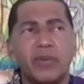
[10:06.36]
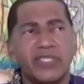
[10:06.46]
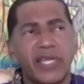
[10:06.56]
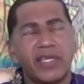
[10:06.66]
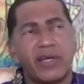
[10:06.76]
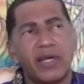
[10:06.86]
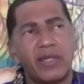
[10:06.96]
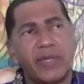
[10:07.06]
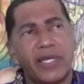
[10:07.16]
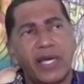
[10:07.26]
it was like
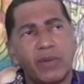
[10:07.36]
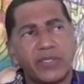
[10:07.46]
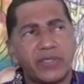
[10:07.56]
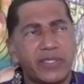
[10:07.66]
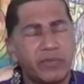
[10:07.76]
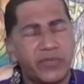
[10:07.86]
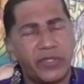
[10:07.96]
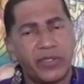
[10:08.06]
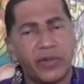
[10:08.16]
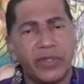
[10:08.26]

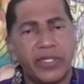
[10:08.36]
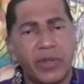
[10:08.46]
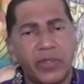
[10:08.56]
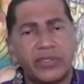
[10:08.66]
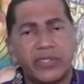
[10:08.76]
I went